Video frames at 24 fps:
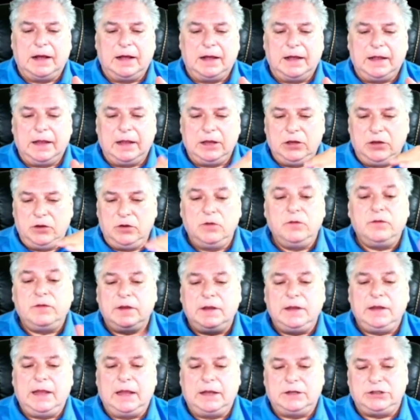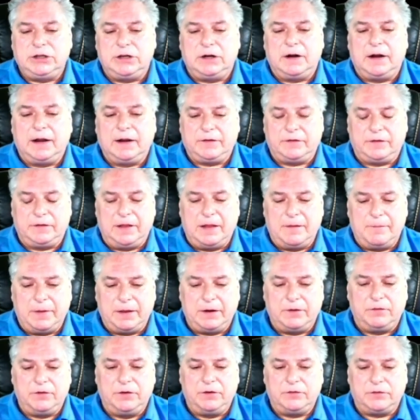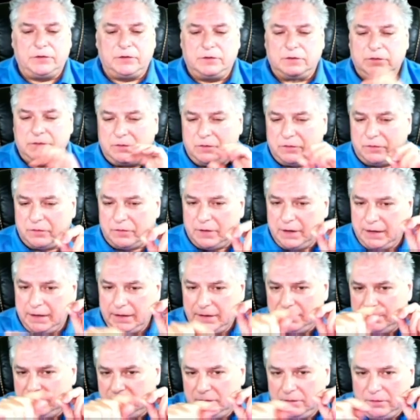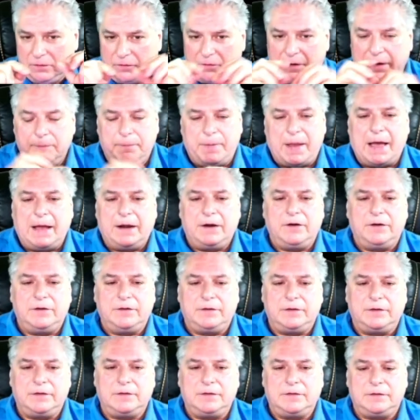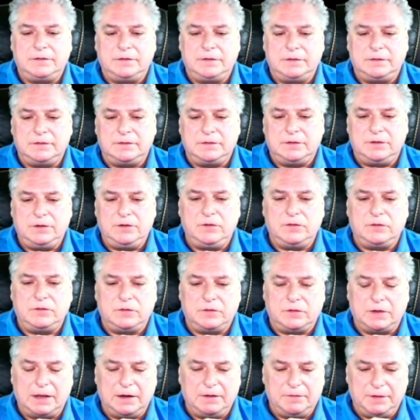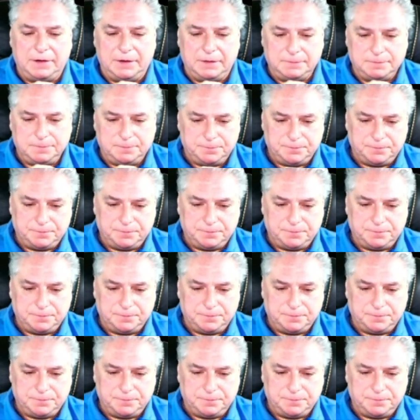using NGRX and that meta reducer. Great pattern to use inside of there.